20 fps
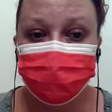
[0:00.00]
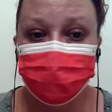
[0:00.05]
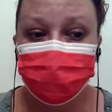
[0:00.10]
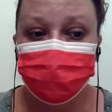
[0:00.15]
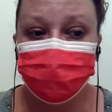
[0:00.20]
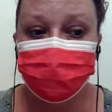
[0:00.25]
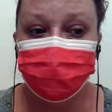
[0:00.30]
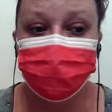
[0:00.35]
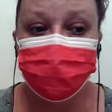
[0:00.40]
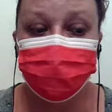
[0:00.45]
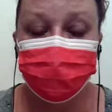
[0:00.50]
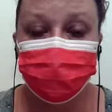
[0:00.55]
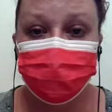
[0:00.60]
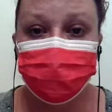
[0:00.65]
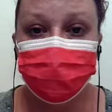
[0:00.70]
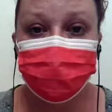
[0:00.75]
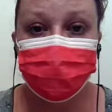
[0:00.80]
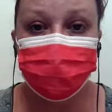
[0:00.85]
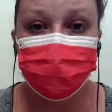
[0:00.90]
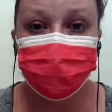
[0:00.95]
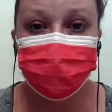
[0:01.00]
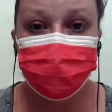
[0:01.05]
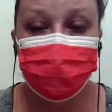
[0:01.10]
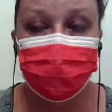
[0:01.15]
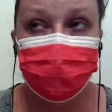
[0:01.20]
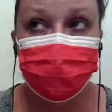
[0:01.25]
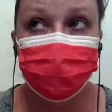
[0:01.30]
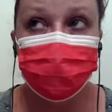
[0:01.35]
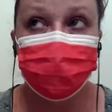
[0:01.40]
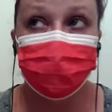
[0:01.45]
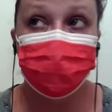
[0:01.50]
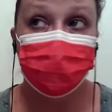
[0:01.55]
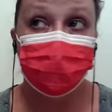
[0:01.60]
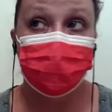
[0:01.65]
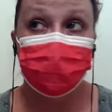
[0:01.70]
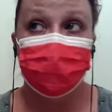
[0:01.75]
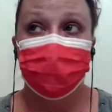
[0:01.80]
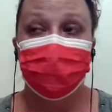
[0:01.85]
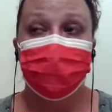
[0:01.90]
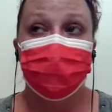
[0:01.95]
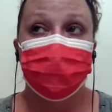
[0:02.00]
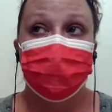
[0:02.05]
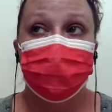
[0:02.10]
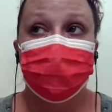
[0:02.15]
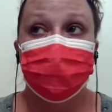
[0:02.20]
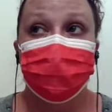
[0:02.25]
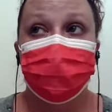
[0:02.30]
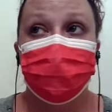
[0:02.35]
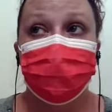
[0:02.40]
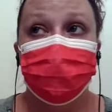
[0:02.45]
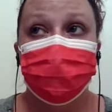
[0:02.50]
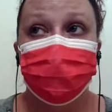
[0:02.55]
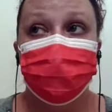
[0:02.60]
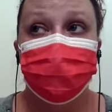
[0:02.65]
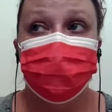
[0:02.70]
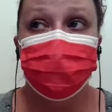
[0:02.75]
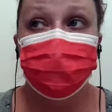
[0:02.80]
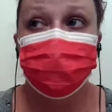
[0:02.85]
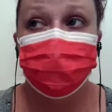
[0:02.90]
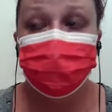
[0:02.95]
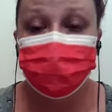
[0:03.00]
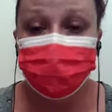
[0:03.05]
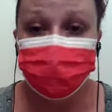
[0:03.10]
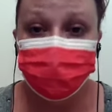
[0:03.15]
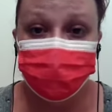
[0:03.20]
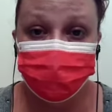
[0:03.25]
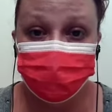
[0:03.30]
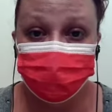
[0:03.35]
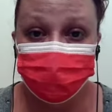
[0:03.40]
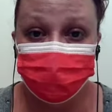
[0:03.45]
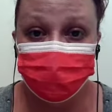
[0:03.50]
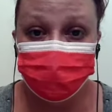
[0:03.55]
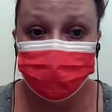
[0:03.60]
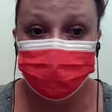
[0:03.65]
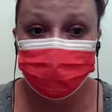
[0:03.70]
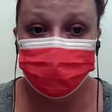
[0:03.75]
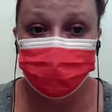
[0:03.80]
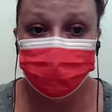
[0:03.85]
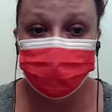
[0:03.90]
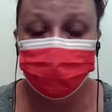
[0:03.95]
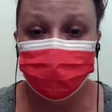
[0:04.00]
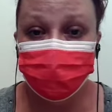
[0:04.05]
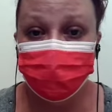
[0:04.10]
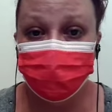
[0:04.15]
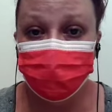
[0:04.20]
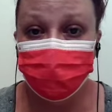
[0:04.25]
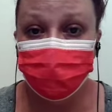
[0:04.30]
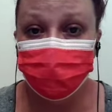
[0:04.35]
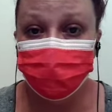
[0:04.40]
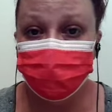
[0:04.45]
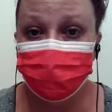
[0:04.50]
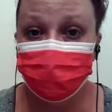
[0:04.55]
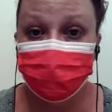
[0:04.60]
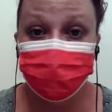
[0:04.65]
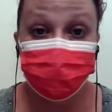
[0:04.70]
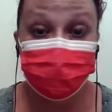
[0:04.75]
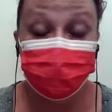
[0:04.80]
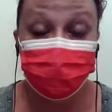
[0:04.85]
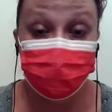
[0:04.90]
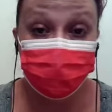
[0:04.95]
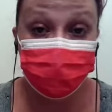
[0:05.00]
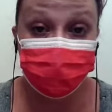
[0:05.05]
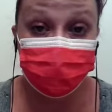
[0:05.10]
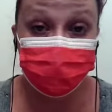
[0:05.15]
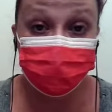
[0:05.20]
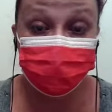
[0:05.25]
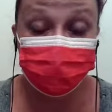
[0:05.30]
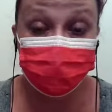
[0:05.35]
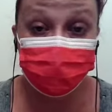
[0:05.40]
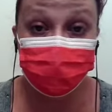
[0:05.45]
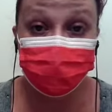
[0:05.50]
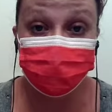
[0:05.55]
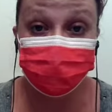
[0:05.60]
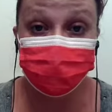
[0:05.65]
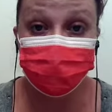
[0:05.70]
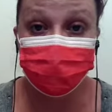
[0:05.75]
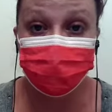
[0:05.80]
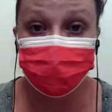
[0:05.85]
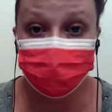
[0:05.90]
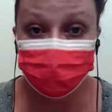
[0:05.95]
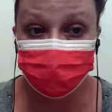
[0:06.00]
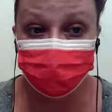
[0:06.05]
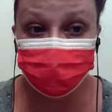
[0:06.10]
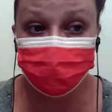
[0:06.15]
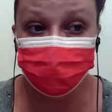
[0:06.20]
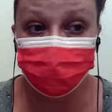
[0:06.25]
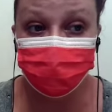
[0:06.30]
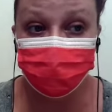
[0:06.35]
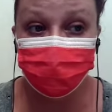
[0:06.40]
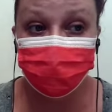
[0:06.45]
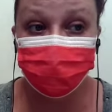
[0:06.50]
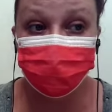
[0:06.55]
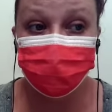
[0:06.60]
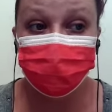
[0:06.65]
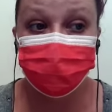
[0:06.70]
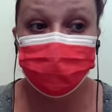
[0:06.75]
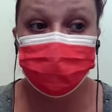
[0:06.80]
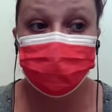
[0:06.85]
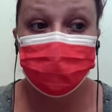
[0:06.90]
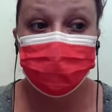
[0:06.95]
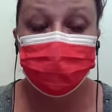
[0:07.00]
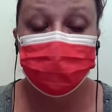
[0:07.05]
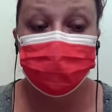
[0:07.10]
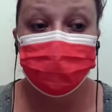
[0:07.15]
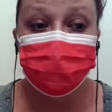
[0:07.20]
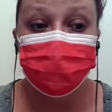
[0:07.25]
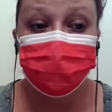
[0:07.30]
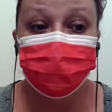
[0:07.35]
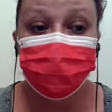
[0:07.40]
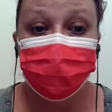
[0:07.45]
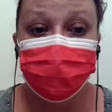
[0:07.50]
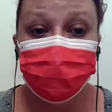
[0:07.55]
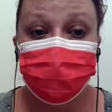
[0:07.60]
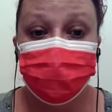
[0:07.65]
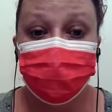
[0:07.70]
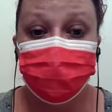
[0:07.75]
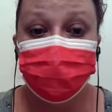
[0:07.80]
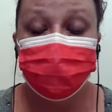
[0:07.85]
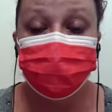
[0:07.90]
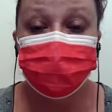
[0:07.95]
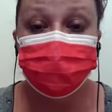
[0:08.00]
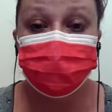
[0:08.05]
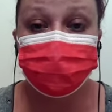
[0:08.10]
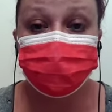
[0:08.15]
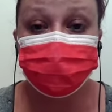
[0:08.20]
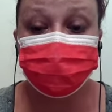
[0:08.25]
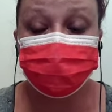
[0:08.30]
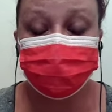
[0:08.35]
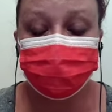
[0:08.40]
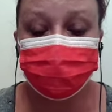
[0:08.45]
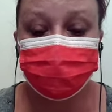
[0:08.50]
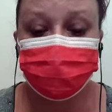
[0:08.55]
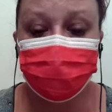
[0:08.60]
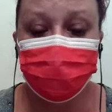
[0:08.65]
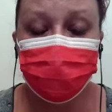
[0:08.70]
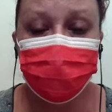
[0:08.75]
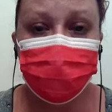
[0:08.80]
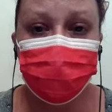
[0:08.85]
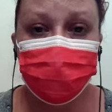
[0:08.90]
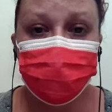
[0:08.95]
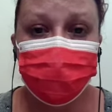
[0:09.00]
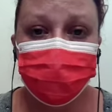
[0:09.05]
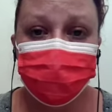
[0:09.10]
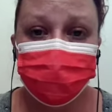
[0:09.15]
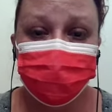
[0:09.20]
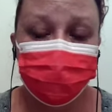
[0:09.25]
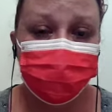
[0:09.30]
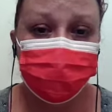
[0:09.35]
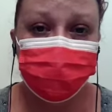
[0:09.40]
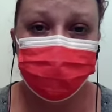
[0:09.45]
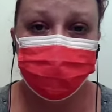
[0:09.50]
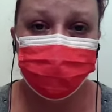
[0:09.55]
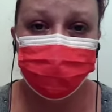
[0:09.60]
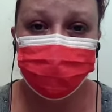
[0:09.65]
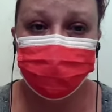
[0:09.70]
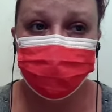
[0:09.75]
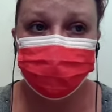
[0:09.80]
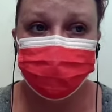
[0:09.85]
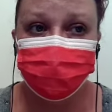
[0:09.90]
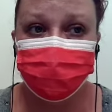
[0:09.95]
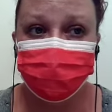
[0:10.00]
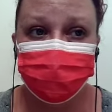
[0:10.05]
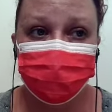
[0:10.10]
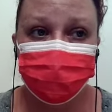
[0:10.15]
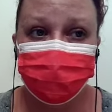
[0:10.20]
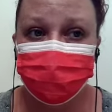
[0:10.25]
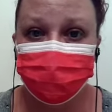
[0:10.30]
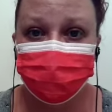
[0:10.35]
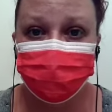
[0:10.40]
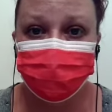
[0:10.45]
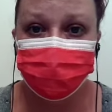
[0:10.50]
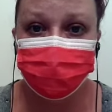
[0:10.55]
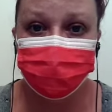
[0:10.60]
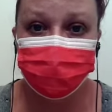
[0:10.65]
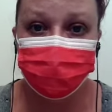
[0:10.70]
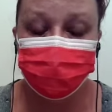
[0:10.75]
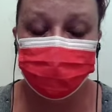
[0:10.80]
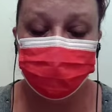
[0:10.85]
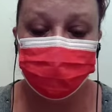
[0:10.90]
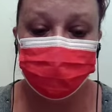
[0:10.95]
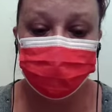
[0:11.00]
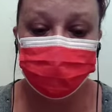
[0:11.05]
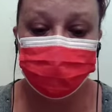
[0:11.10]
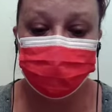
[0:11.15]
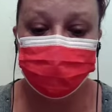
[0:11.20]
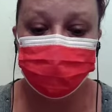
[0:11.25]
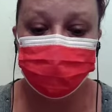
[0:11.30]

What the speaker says: especially when I don't hear any disclaimers in their videos. I don't see any disclaimers under their videos. So, and I know you guys are not children, and